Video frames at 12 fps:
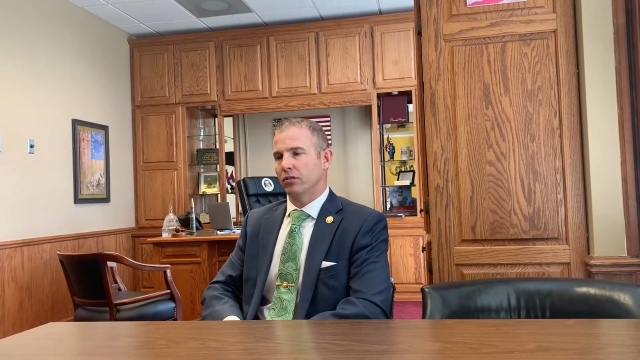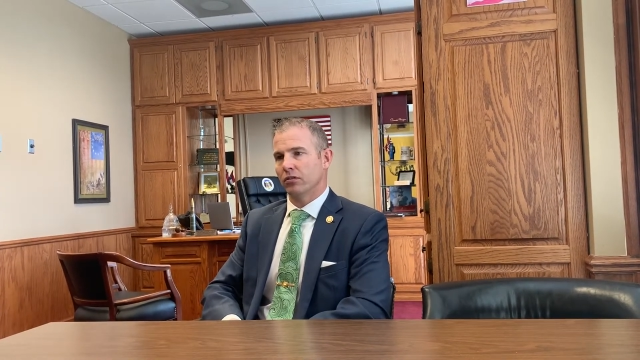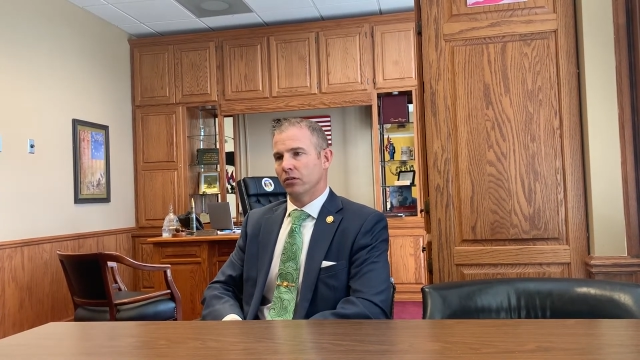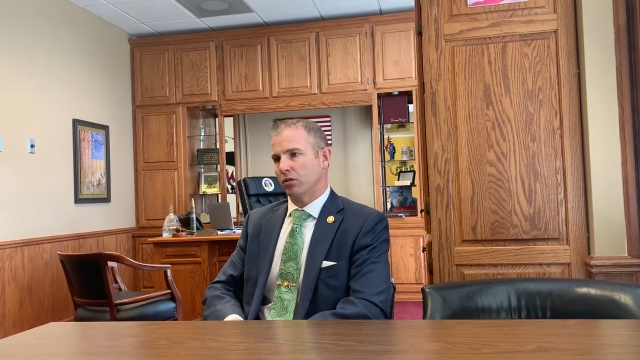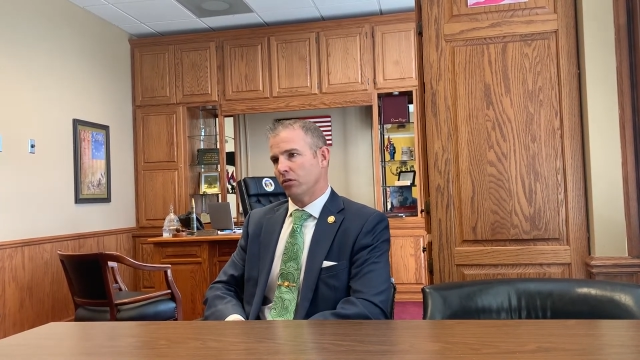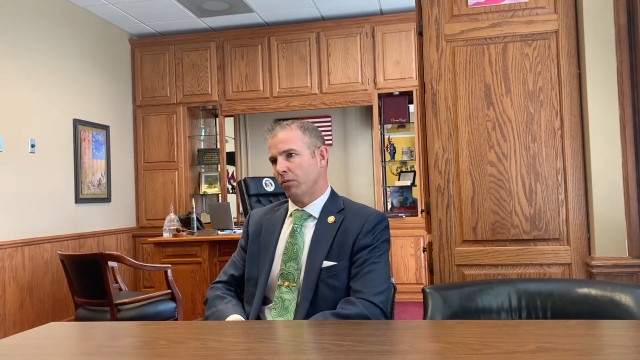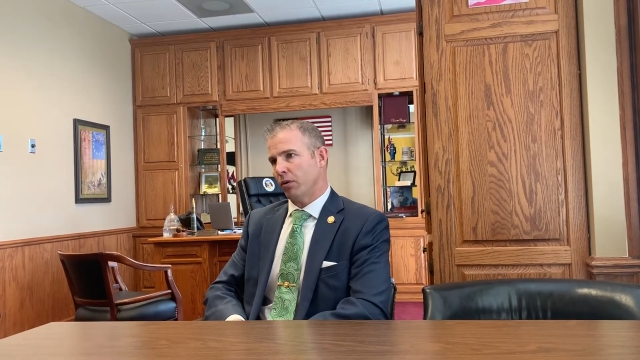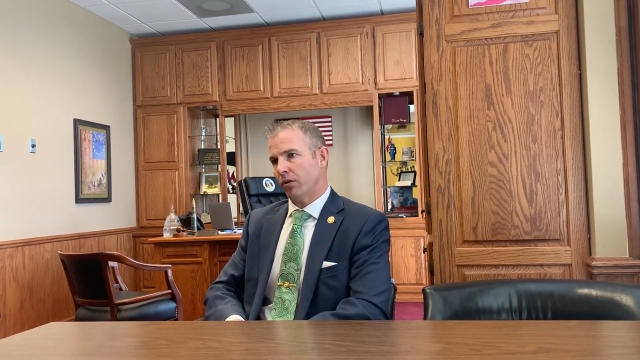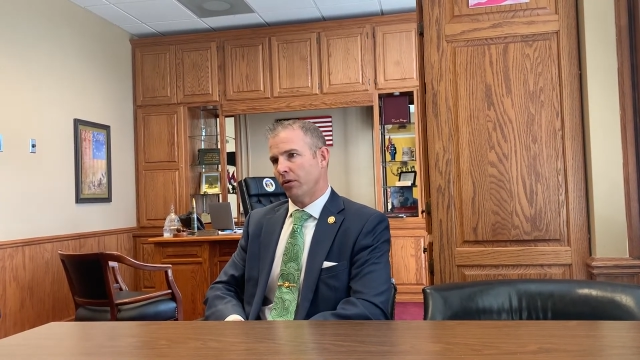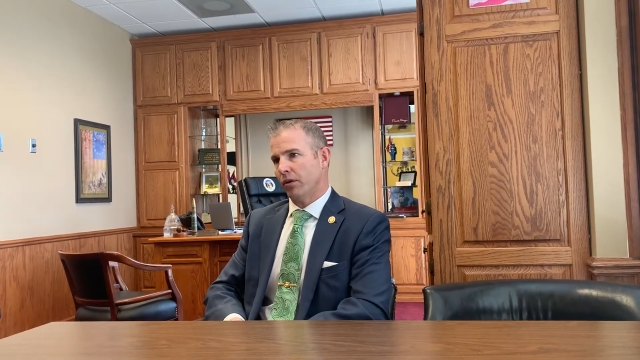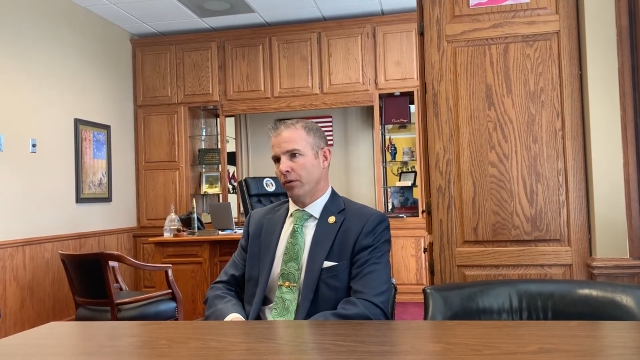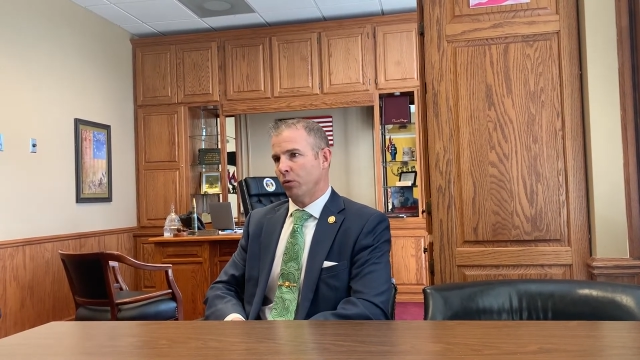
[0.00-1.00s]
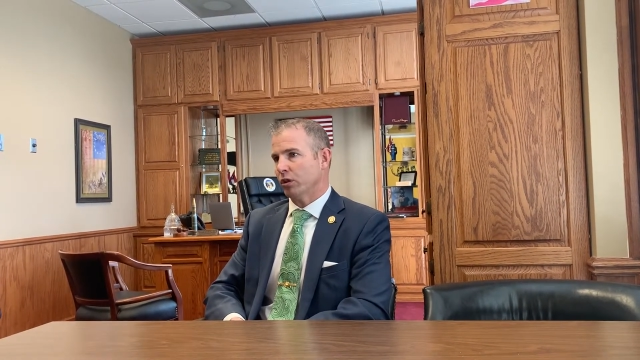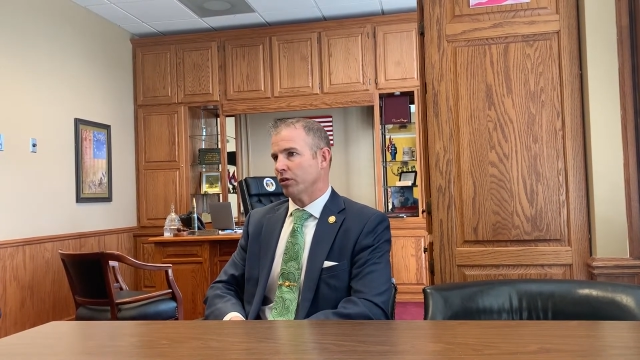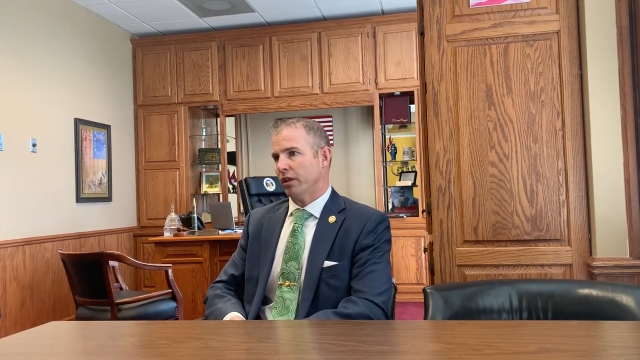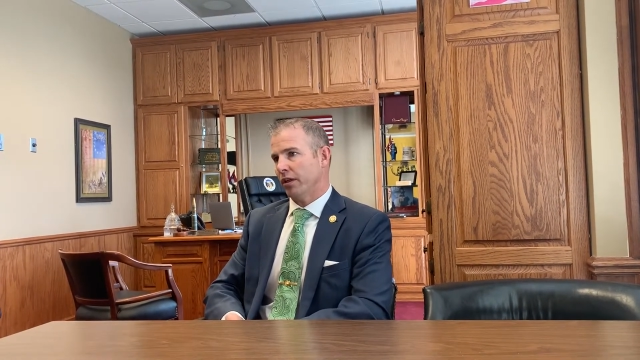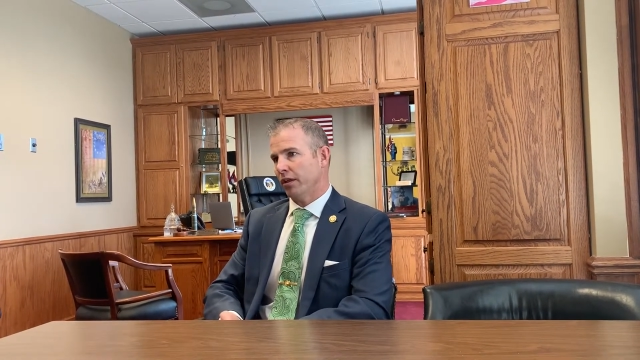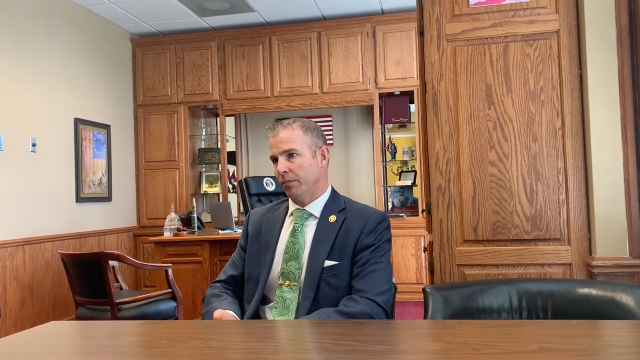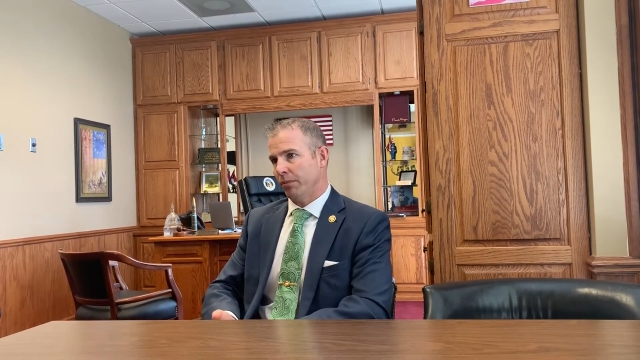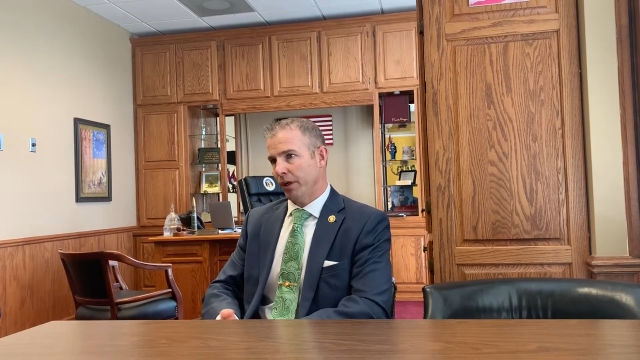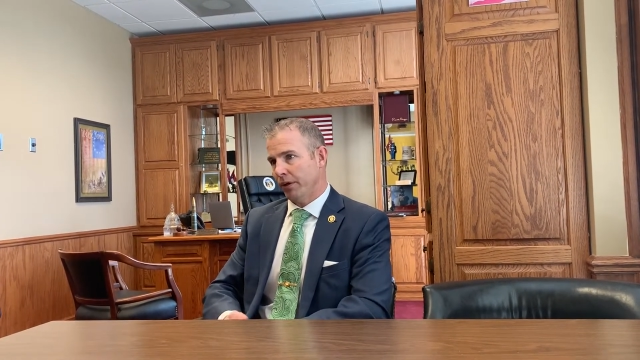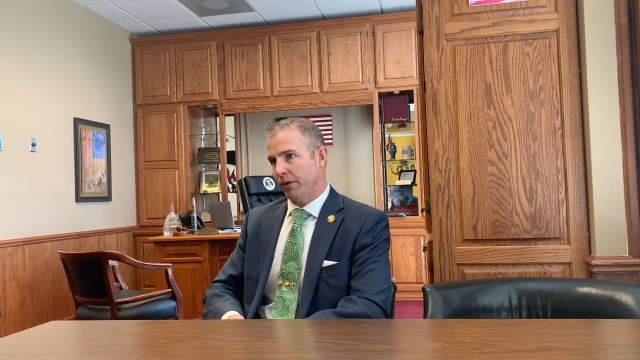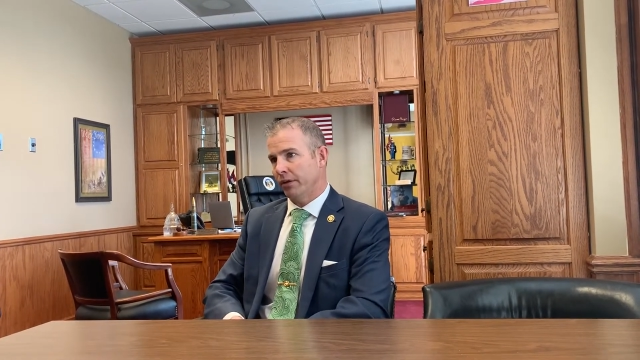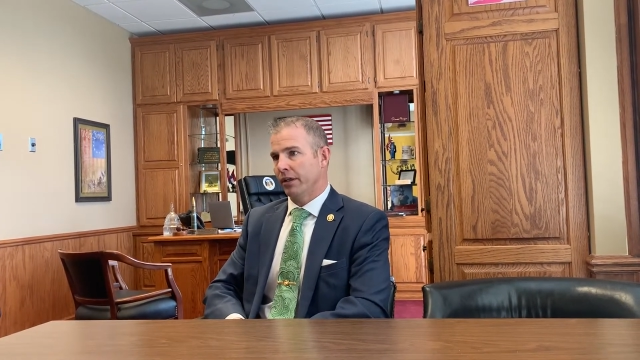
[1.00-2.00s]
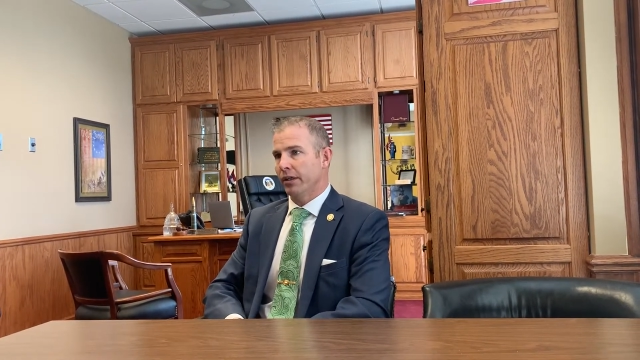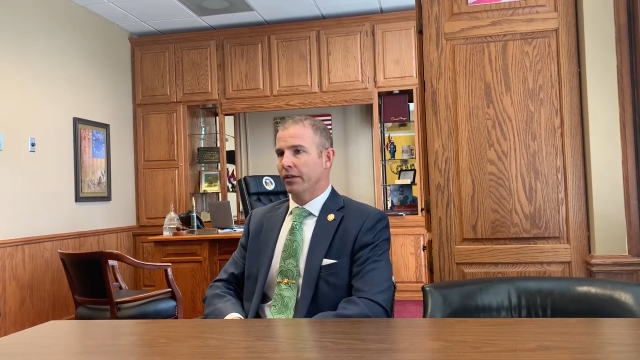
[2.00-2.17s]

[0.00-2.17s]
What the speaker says: is just a burden in which they cannot bear.